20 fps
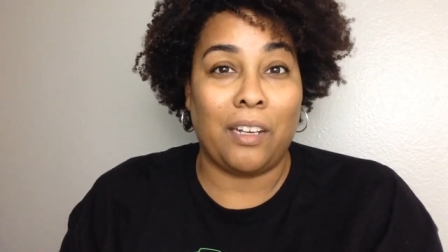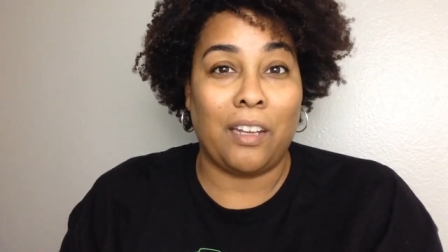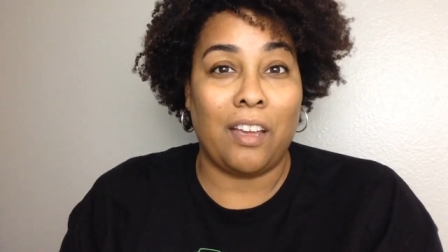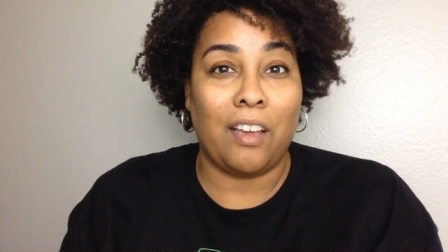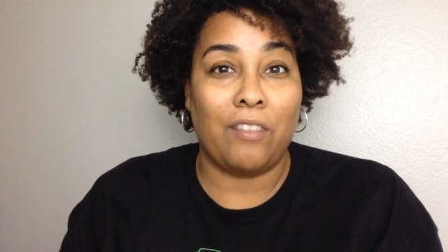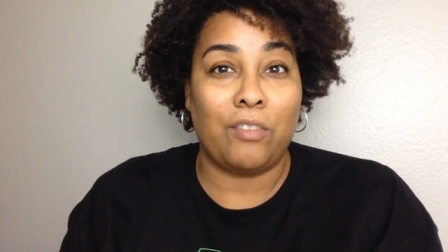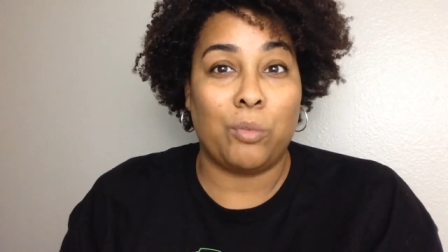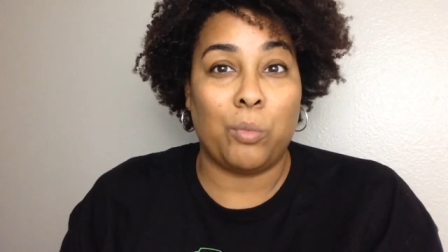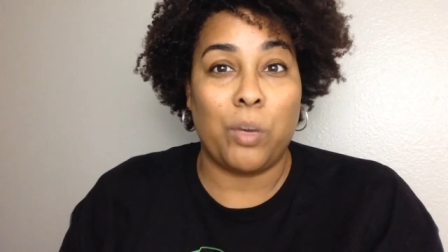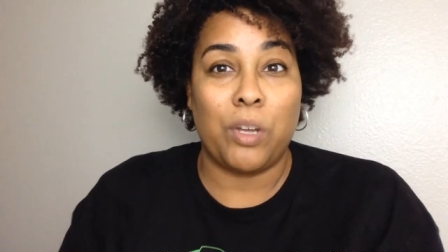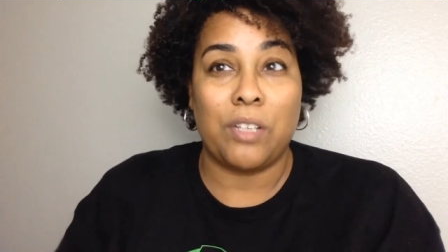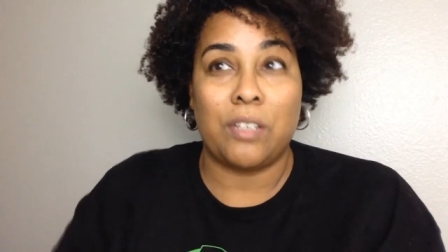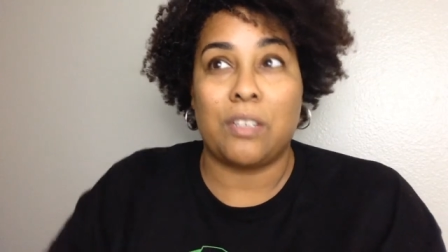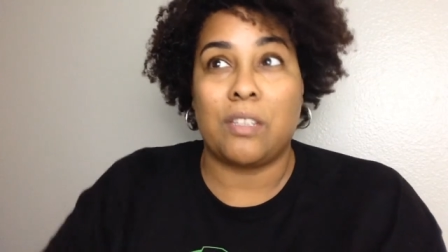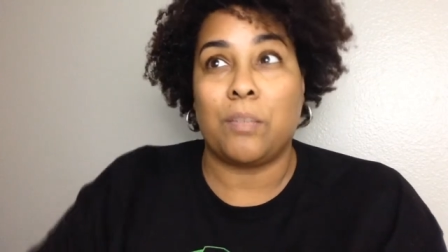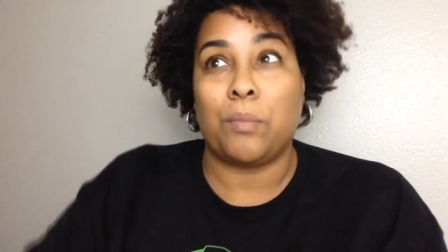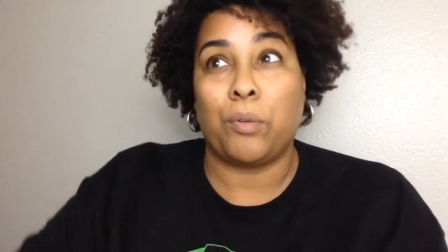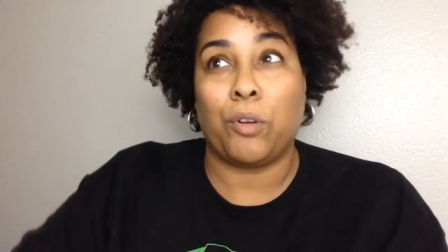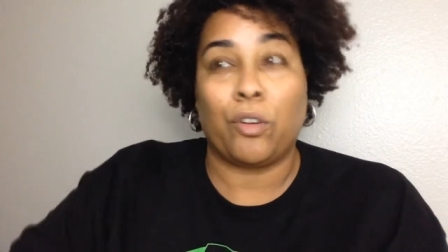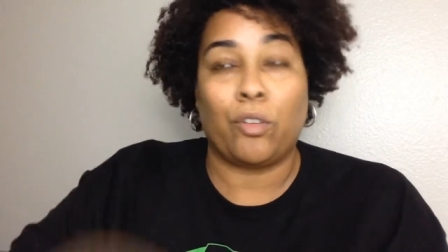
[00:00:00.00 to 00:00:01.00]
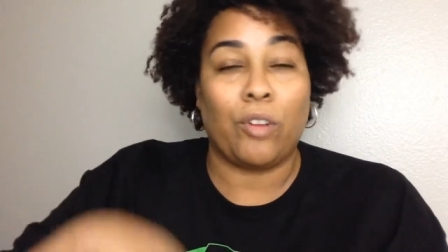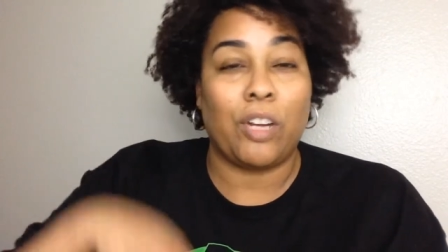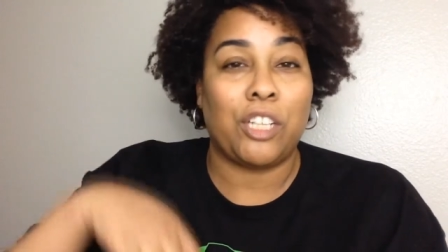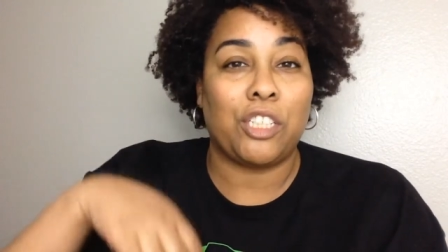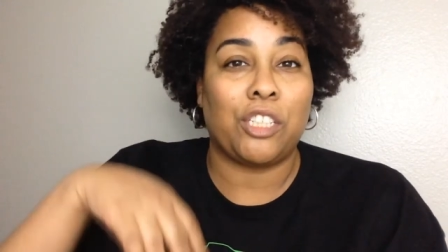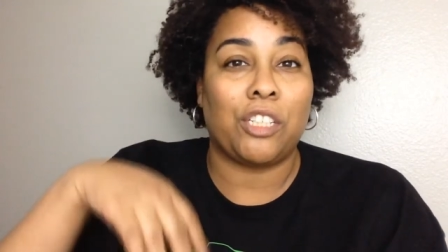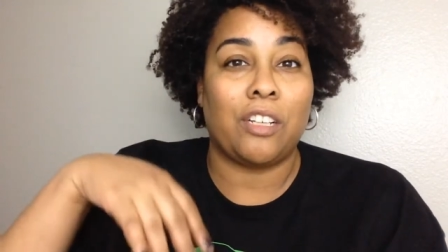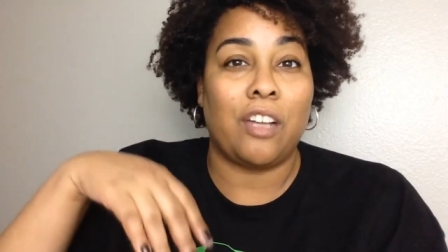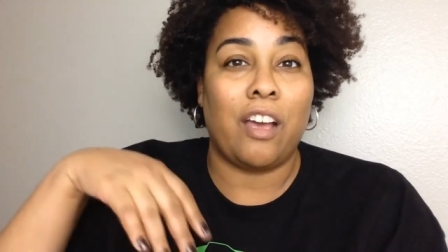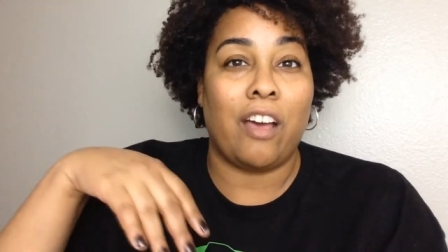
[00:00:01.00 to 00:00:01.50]
loved was the
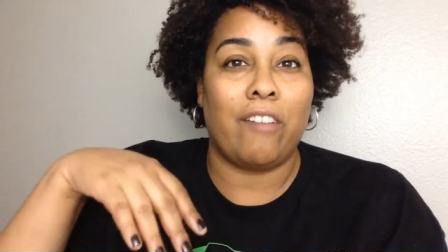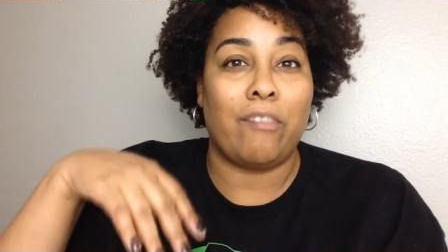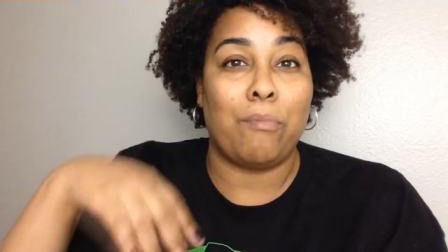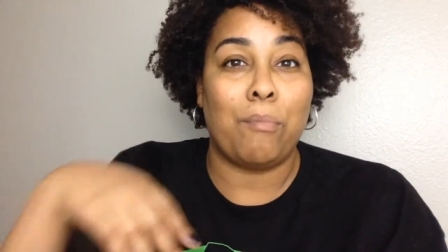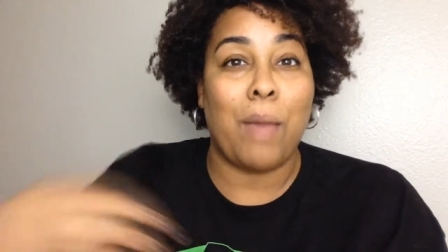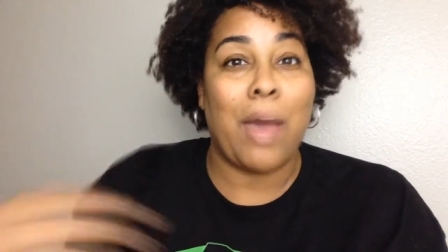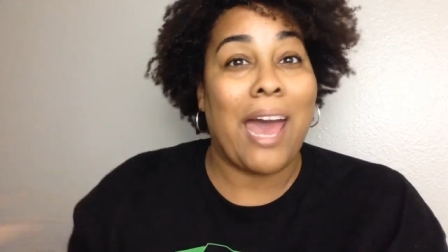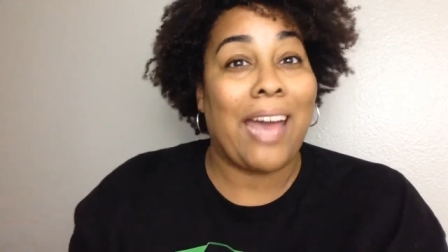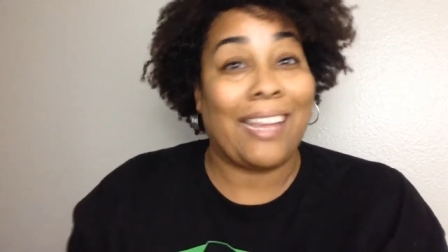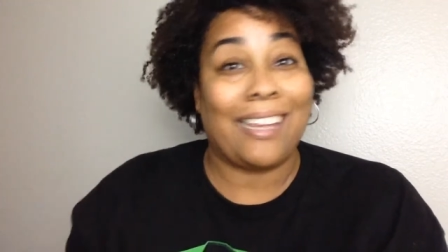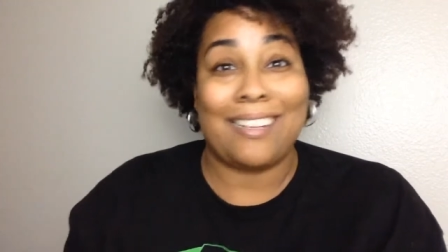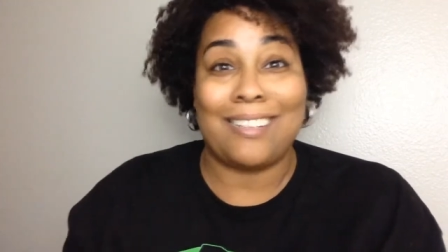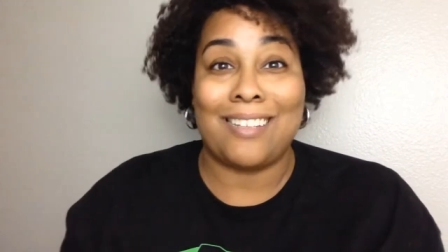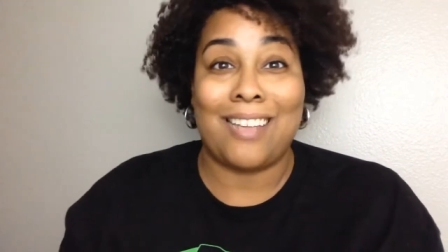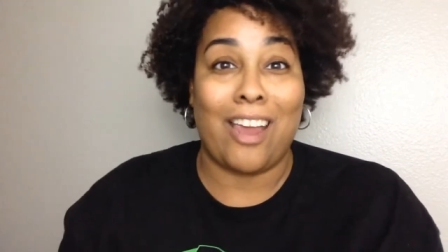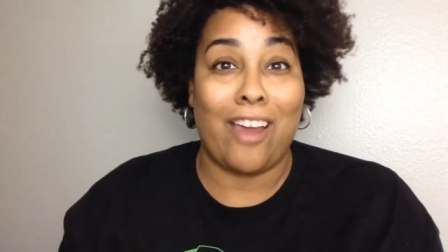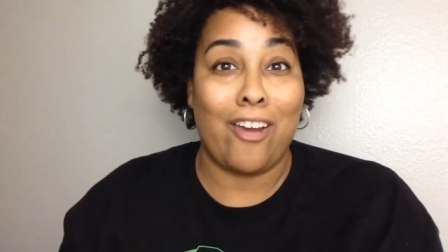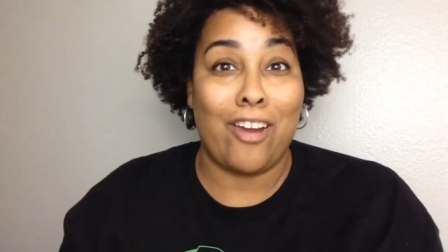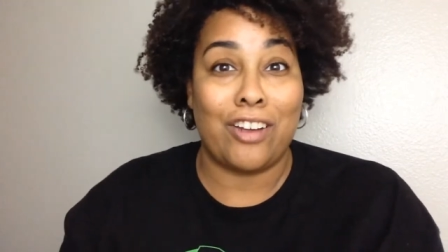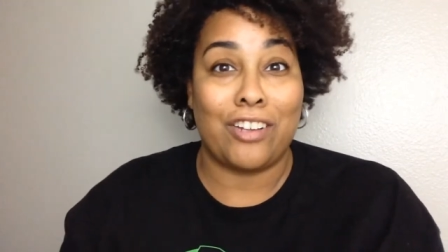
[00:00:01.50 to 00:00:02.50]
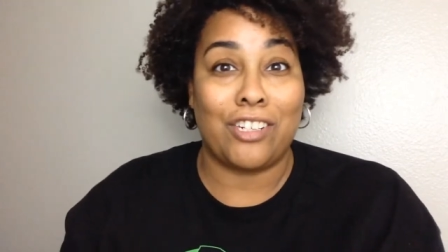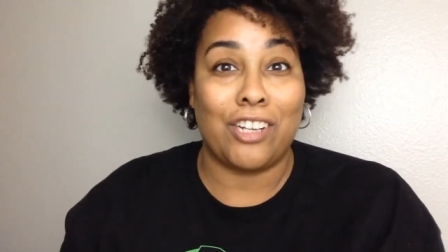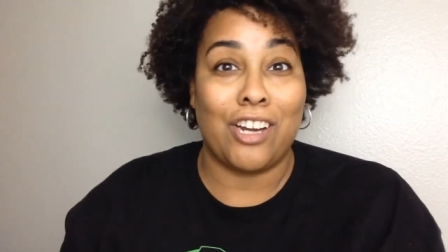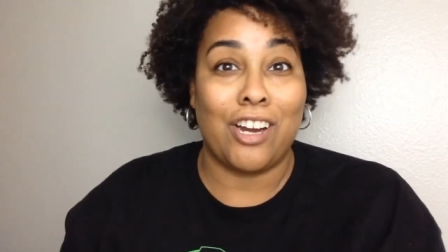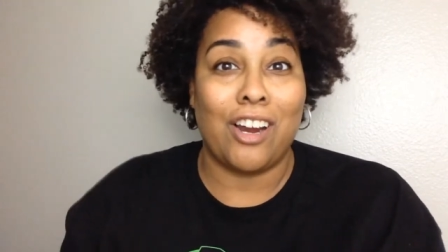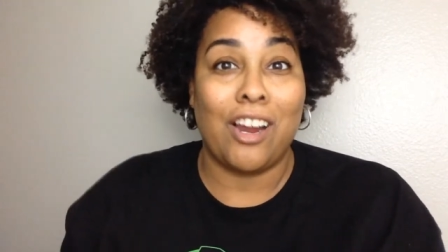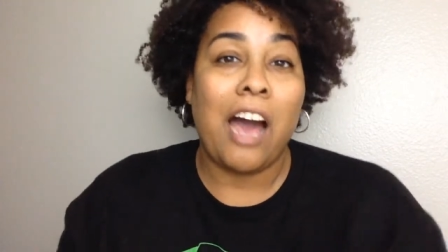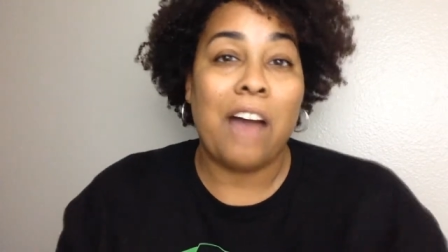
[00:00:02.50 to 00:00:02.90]
progression of Maggie's character.